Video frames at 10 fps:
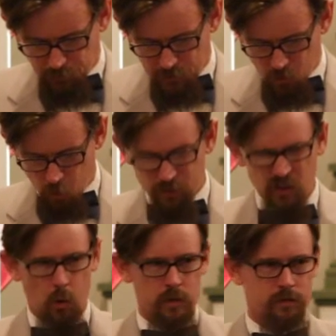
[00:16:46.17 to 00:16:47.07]
So over the
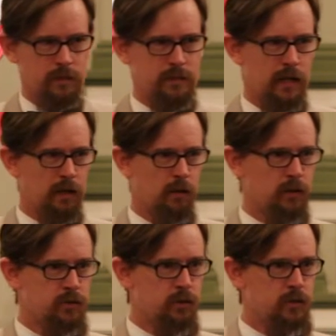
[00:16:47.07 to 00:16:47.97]
course of these
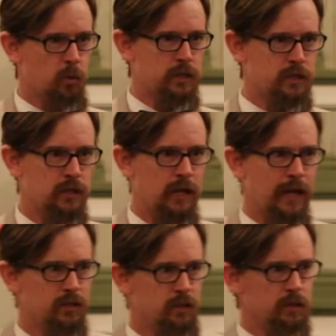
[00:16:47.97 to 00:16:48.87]
dialogues, through this question and
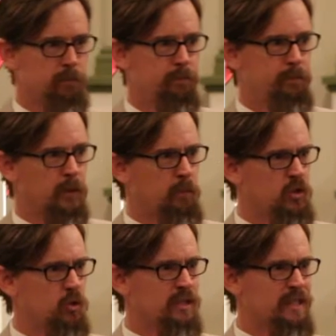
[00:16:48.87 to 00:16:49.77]
answer, the
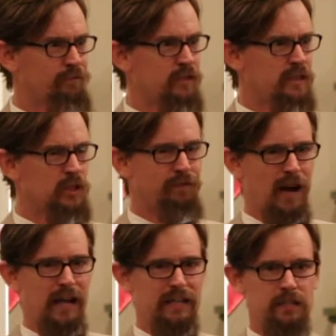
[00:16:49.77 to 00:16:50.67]
pursuit is to
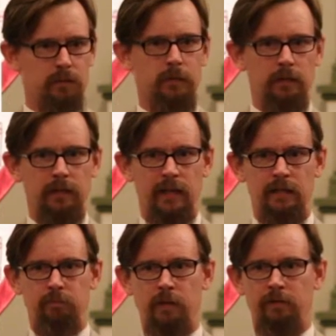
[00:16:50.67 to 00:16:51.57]
define something. Like
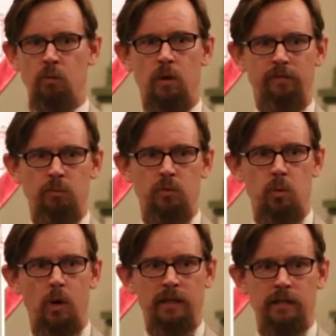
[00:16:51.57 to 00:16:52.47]
every one of them was,
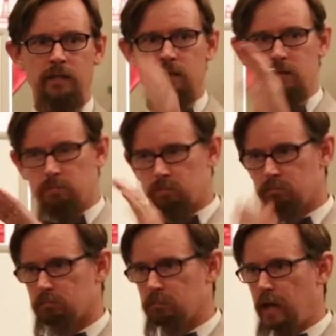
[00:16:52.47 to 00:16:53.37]
what is
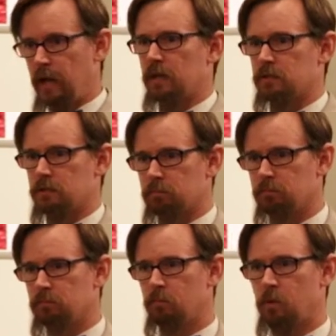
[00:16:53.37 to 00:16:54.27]
X?
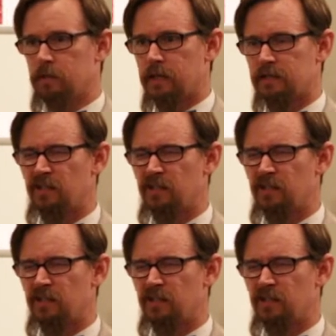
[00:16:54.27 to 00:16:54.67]
What is X?